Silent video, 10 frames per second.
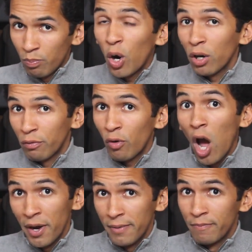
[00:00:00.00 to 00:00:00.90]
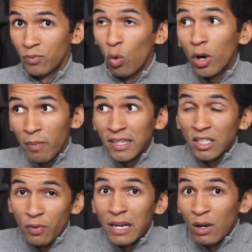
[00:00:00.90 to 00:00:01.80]
part fraud, or it makes
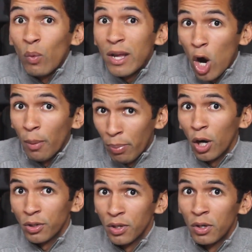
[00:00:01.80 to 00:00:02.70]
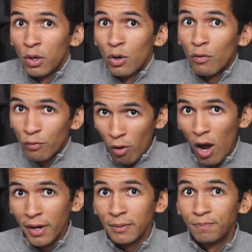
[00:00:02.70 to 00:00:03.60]
us feel like we are part
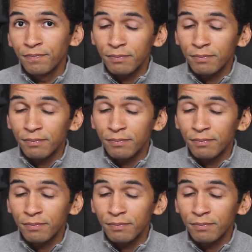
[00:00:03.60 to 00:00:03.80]
fraud.